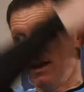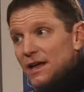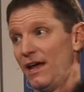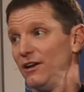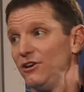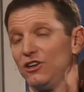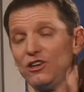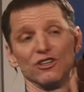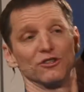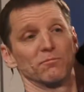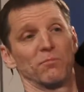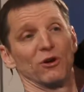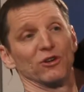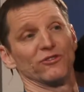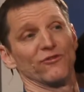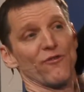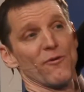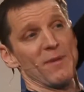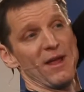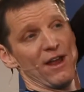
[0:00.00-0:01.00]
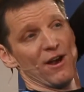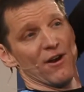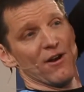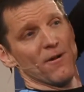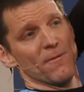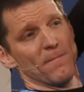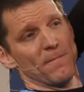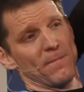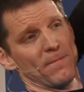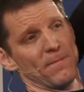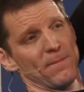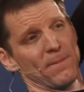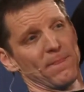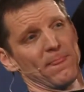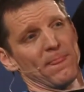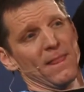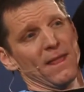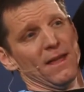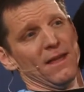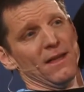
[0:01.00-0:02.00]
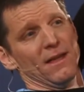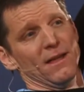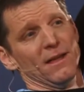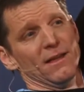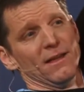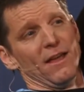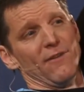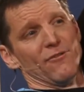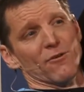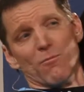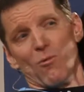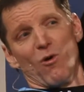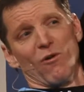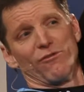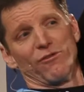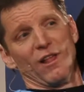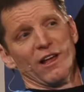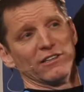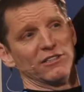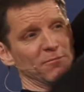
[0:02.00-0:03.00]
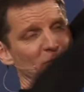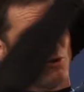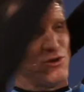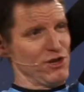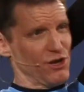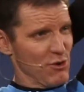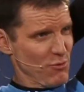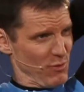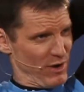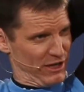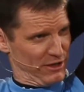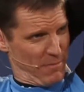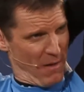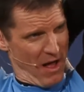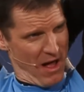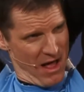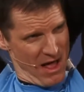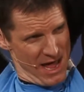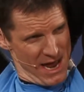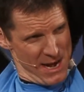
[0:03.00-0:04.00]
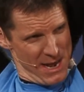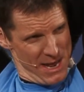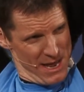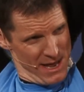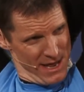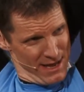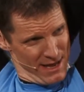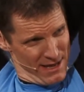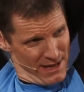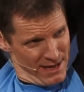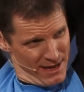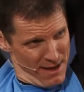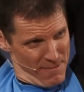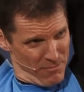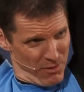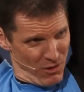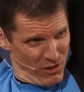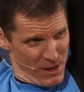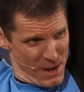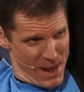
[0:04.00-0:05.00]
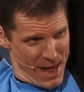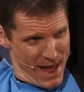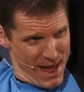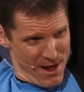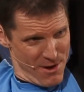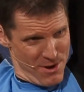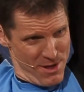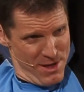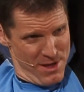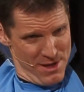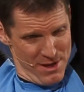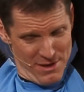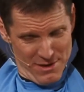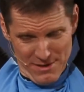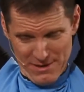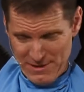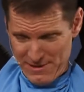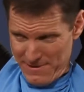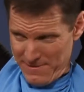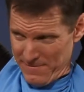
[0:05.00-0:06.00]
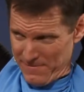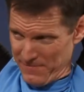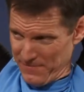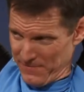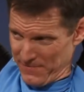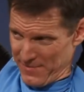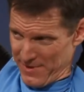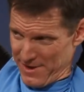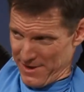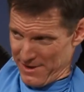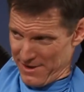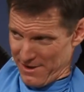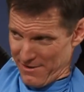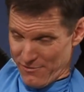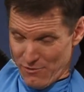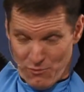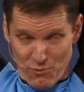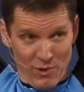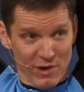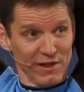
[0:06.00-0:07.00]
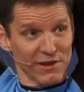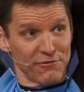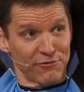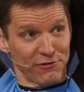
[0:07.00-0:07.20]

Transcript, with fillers: and you can just push from here. If you're more flexible, you can reach behind and pull it down. If you're really